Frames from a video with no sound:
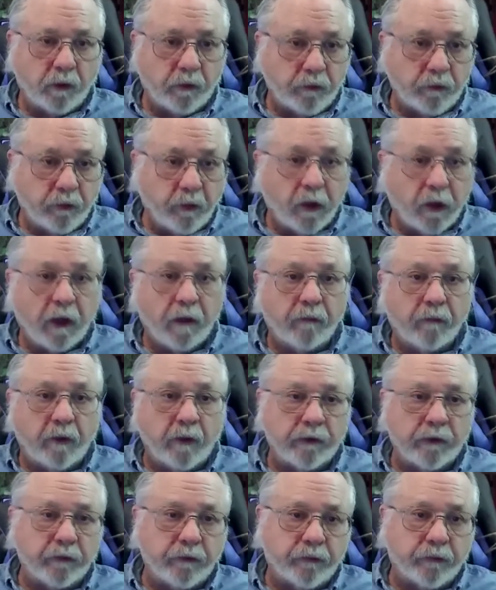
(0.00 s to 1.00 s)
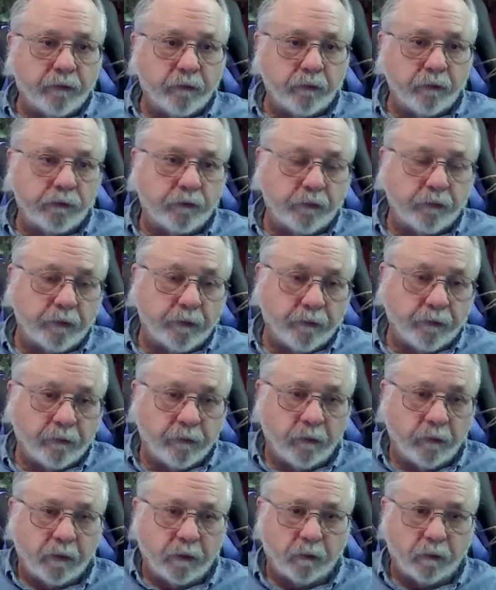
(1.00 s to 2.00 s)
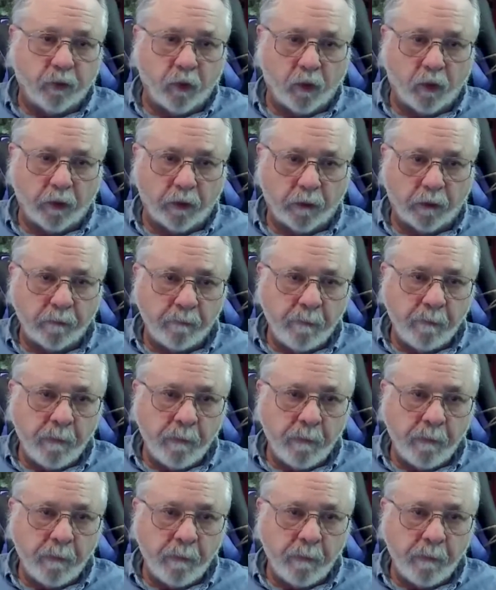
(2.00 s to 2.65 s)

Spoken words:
do not have access to insurance through their employer,